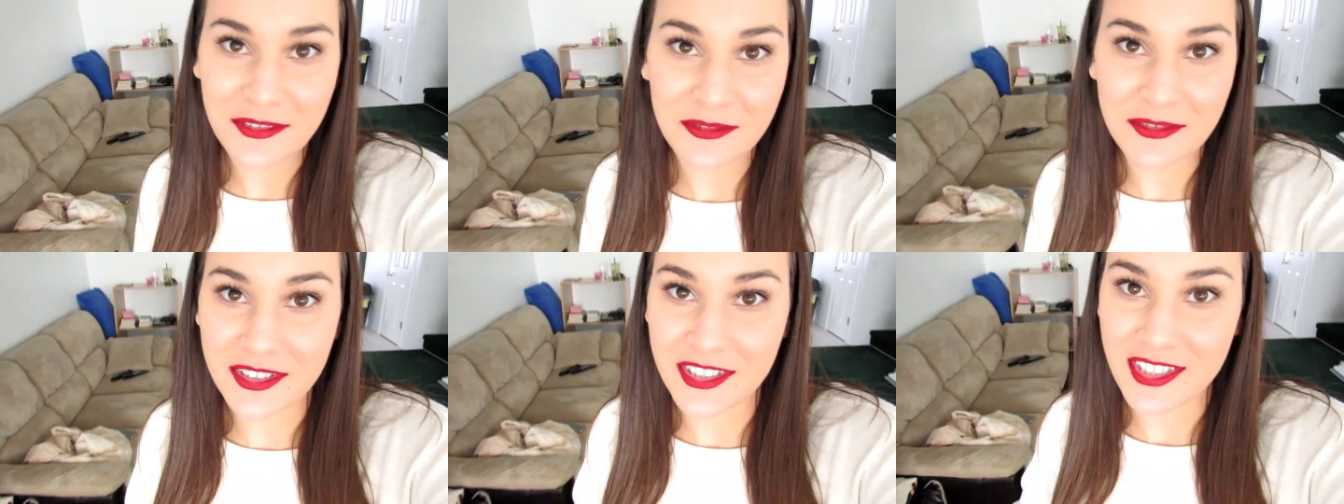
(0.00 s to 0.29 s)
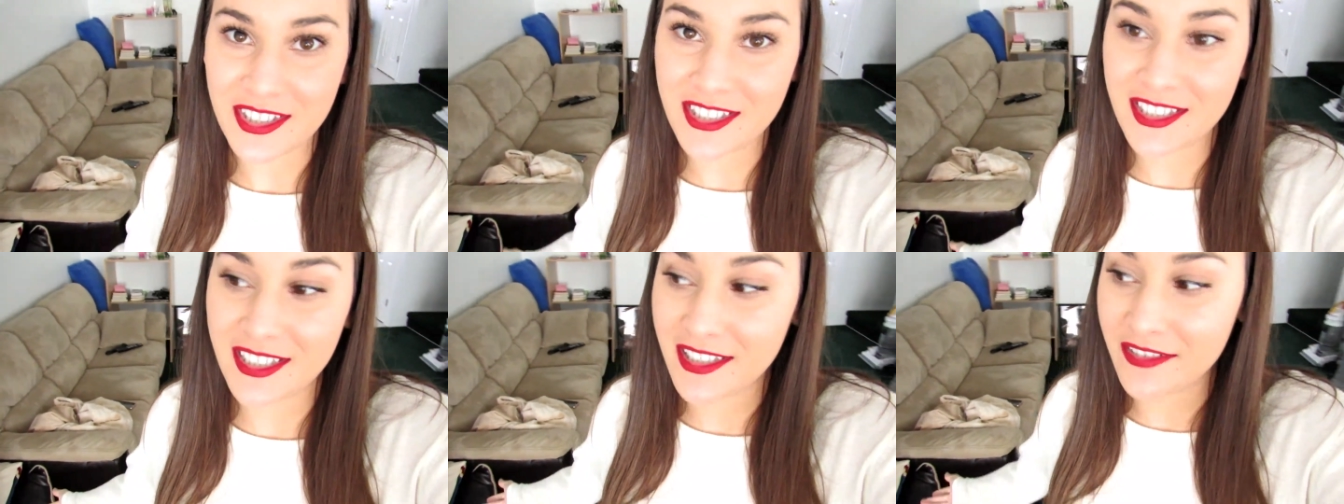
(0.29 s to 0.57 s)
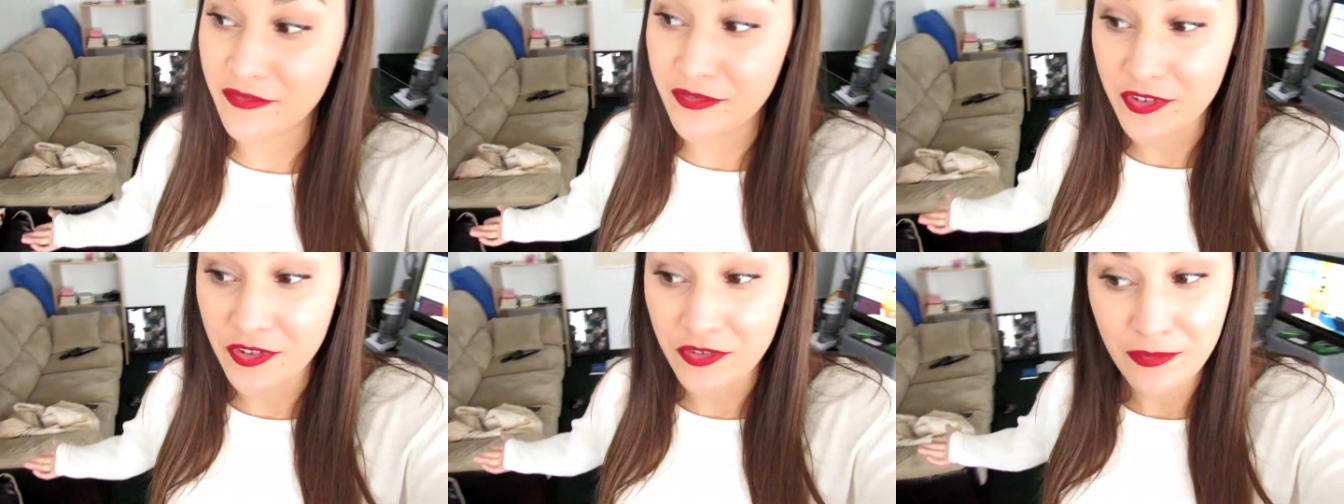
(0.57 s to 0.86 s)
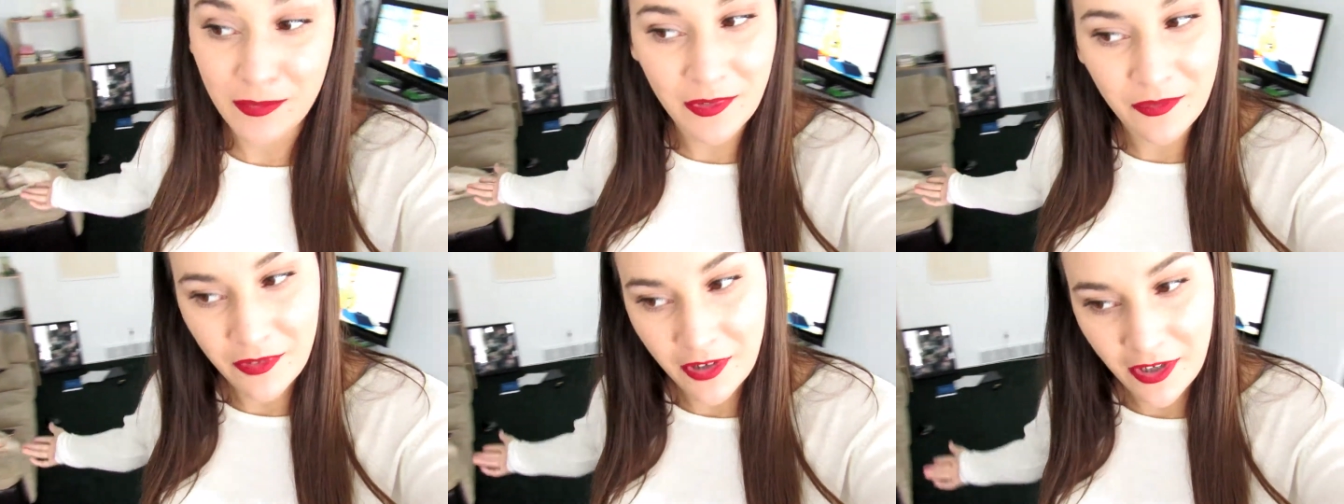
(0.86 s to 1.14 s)
which if you've
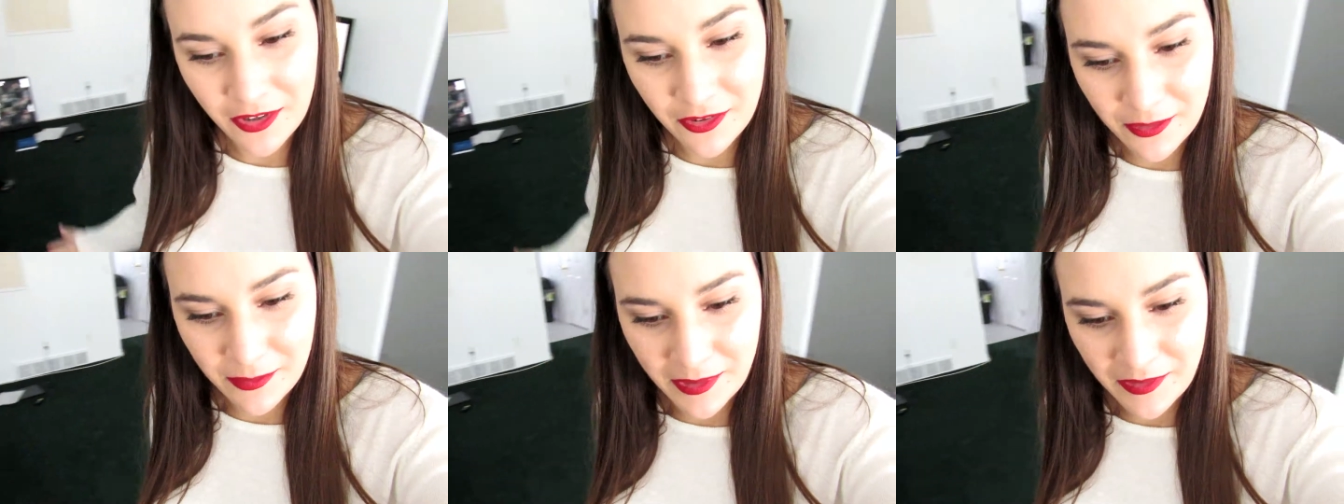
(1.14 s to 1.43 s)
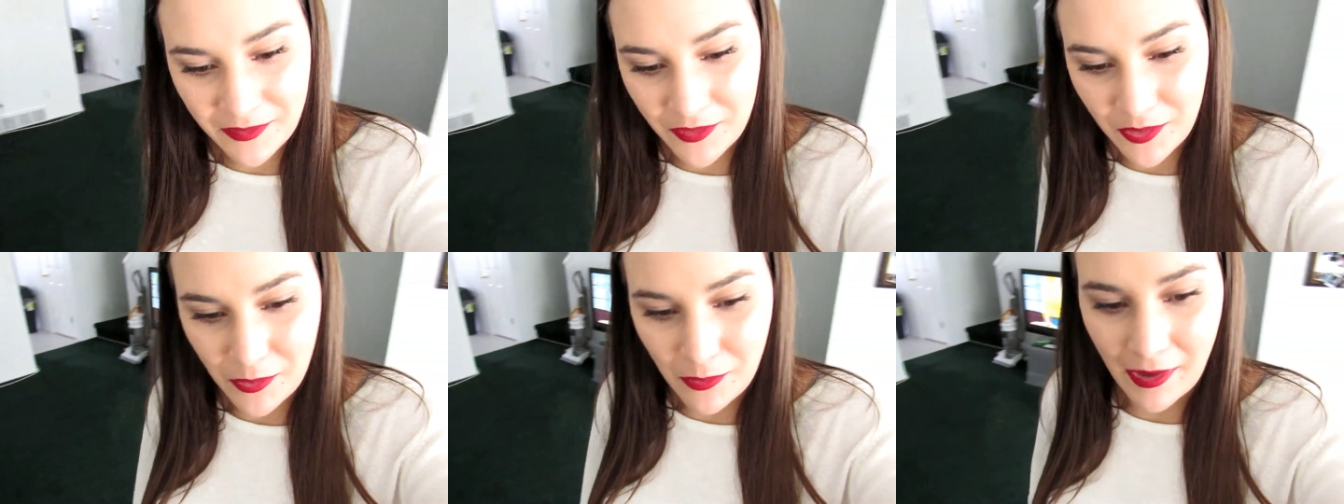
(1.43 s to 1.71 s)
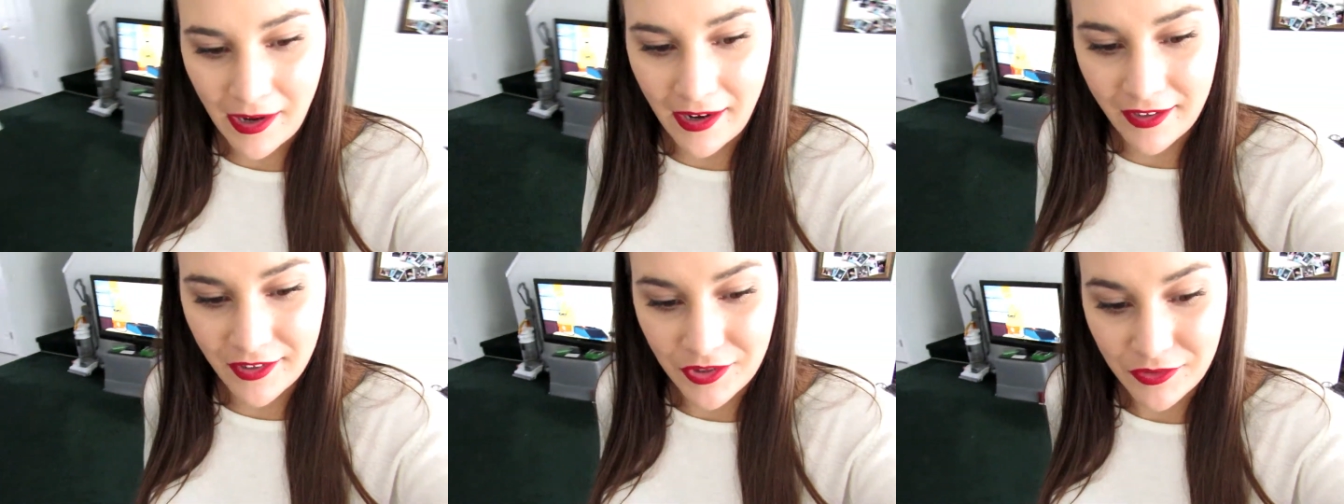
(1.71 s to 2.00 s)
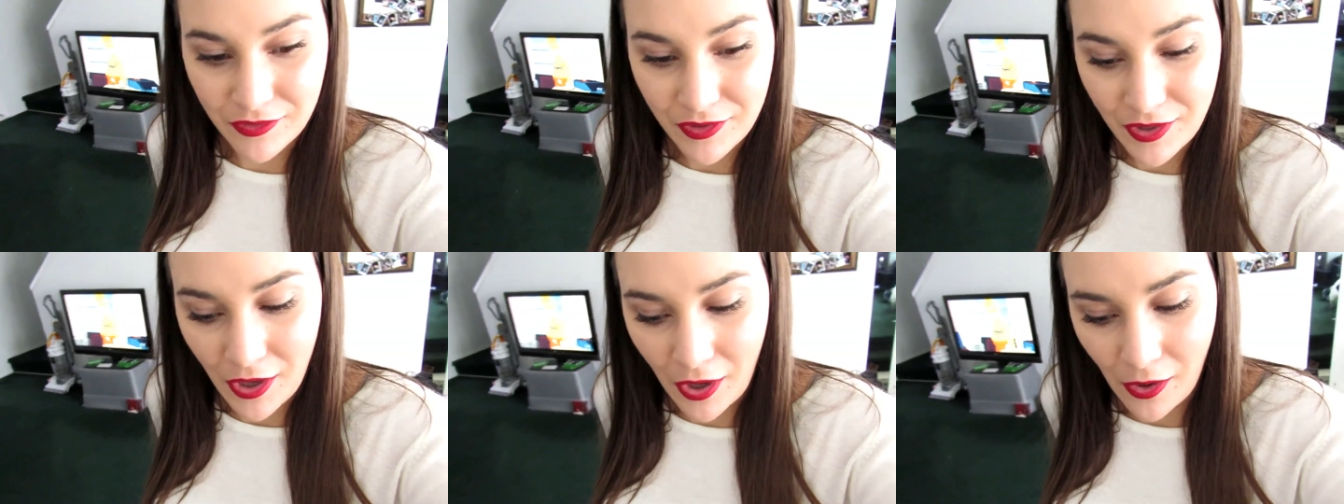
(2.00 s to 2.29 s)
been following me for a while, you
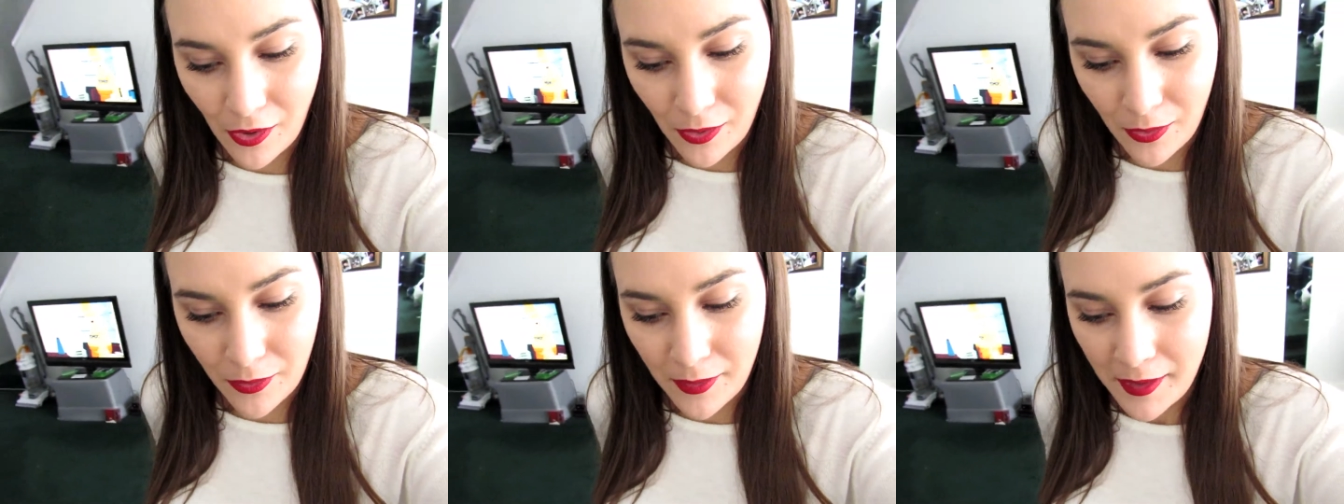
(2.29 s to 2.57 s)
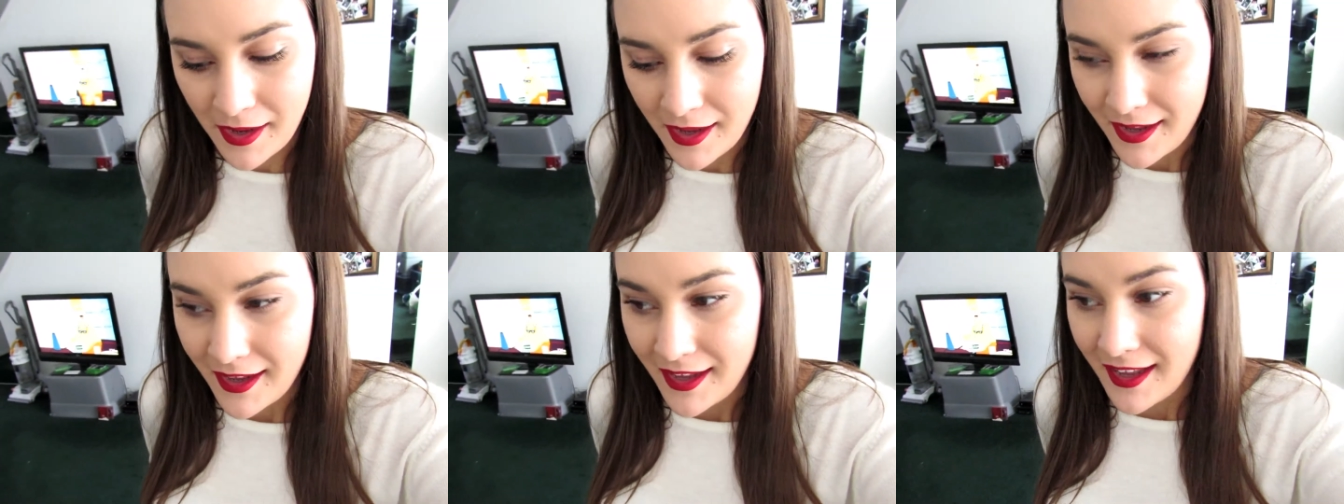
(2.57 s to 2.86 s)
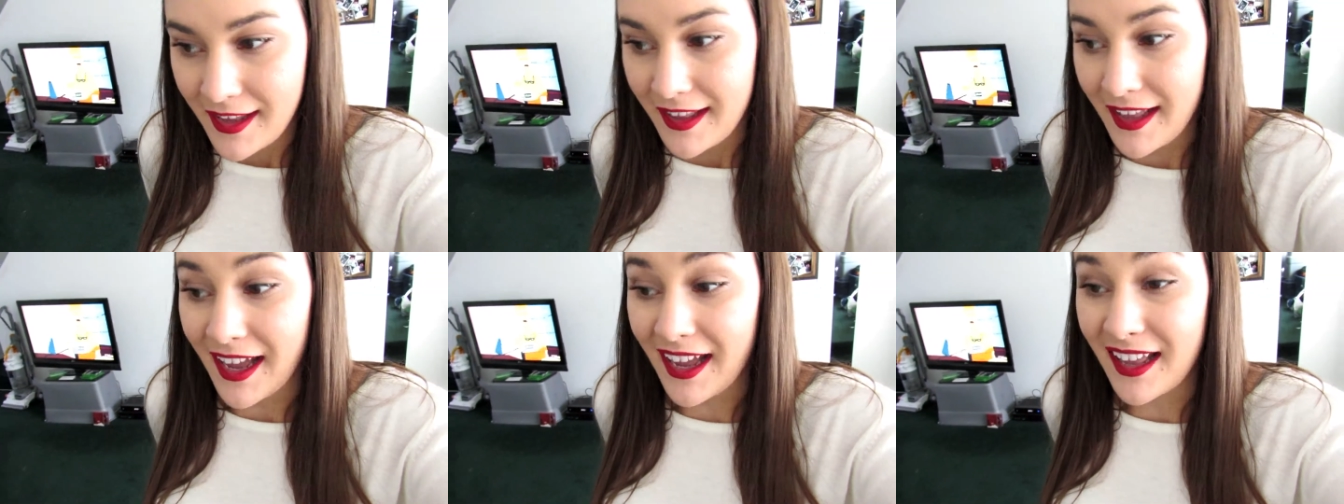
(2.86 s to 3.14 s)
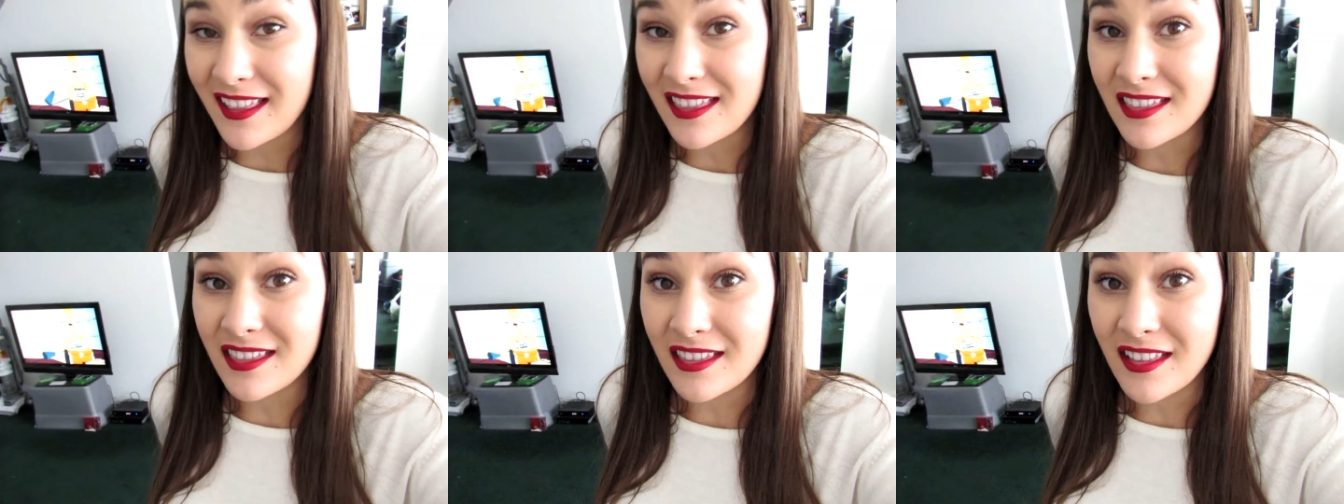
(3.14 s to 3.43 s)
know
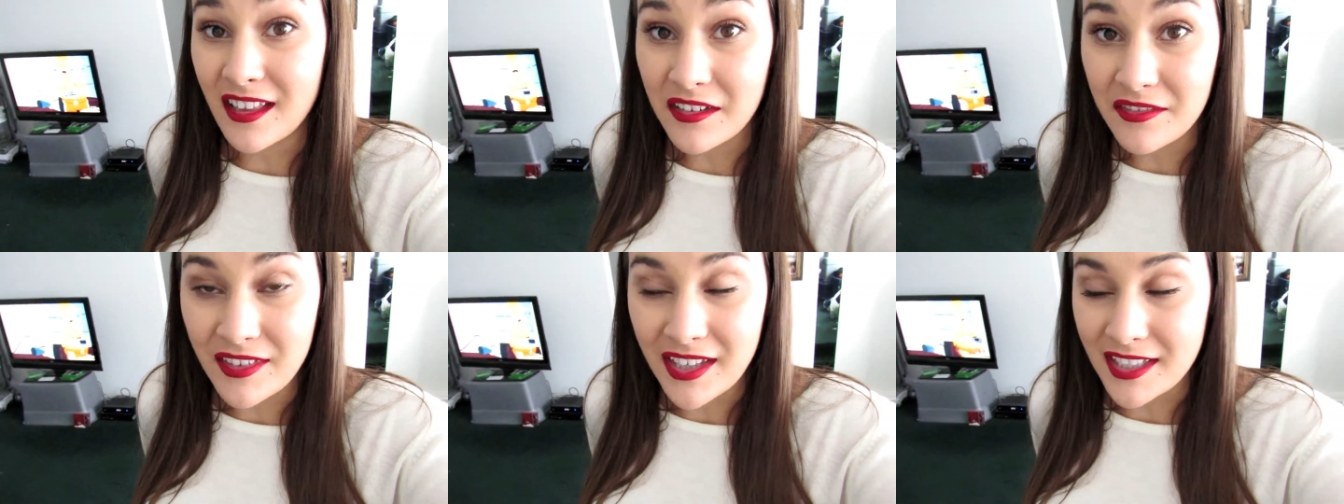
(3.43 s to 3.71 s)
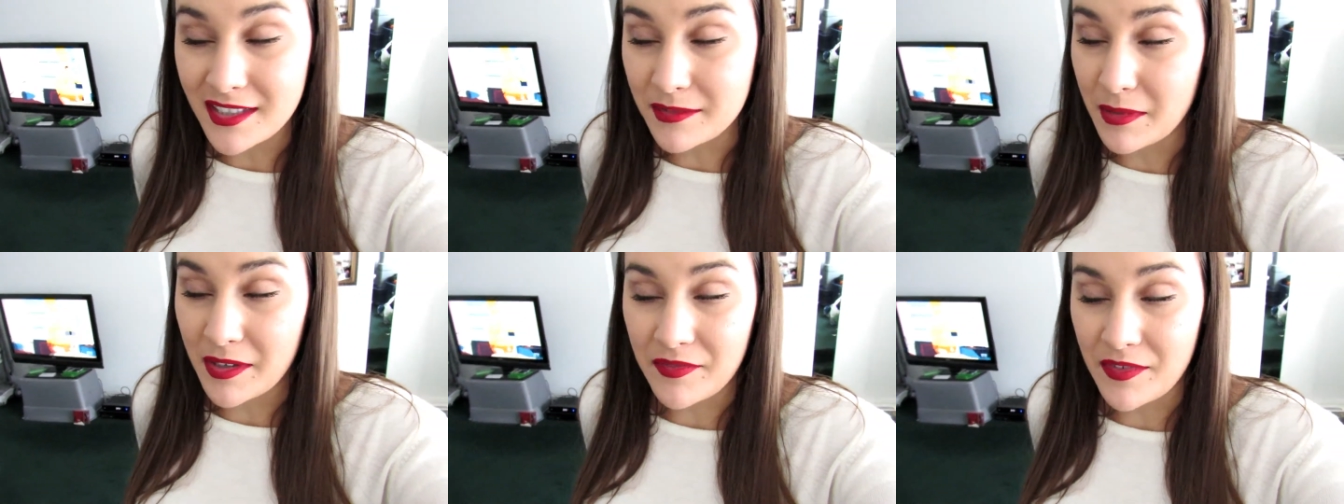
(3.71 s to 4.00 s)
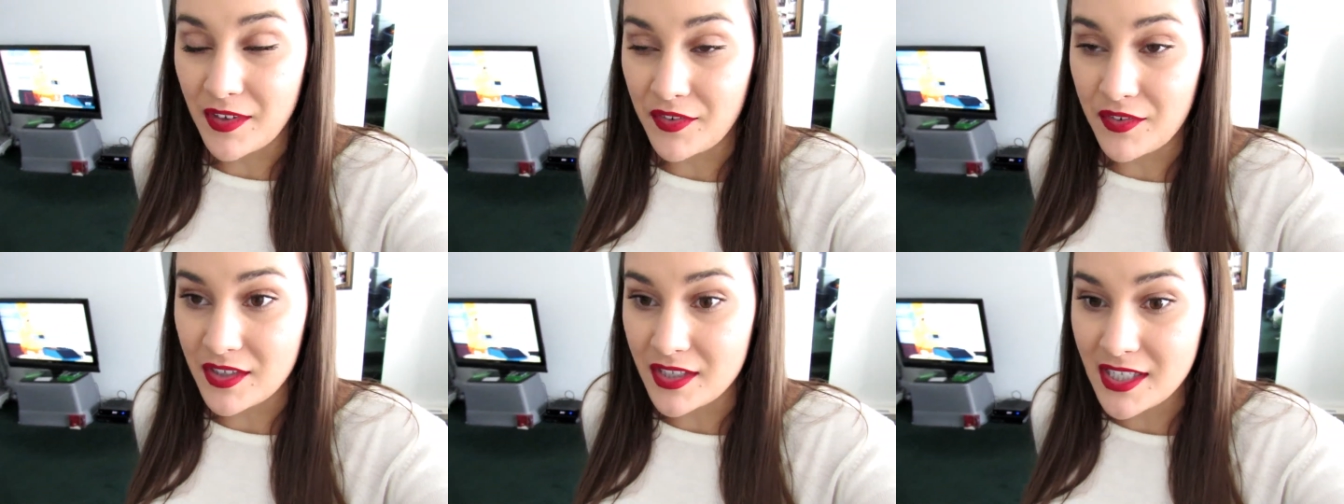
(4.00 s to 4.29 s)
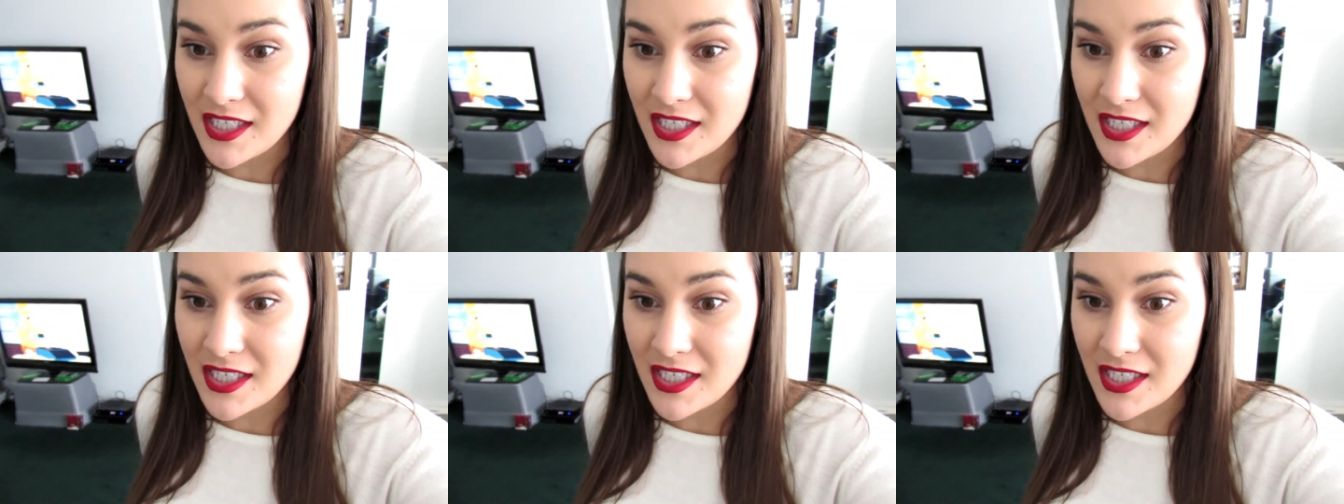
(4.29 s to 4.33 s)
I love that's my favorite